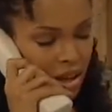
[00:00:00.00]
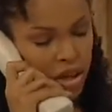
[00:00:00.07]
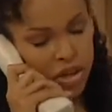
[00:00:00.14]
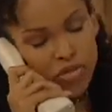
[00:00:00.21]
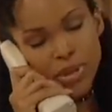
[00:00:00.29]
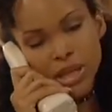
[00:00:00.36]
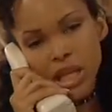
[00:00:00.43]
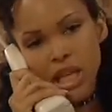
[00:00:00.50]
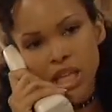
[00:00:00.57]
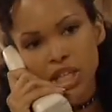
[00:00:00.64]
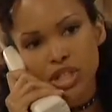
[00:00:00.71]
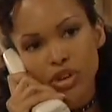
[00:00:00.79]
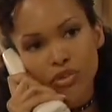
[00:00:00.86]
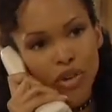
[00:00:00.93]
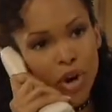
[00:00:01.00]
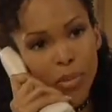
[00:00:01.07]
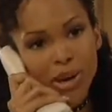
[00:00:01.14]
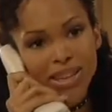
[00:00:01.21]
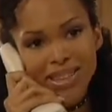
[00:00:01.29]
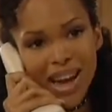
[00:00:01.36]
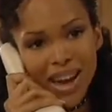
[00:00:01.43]
You've been lucky so far,
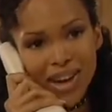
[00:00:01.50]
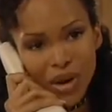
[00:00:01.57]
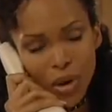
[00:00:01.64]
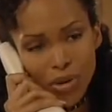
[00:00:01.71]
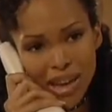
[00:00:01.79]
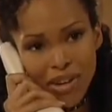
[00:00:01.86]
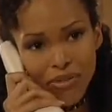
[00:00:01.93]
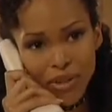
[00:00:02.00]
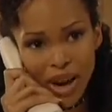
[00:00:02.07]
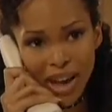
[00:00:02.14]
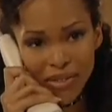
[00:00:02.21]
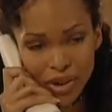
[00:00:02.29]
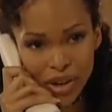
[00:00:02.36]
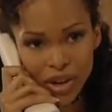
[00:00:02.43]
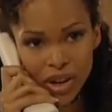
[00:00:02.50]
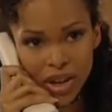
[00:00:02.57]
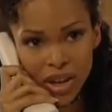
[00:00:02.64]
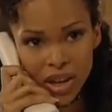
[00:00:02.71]
but it's not going to hold out forever.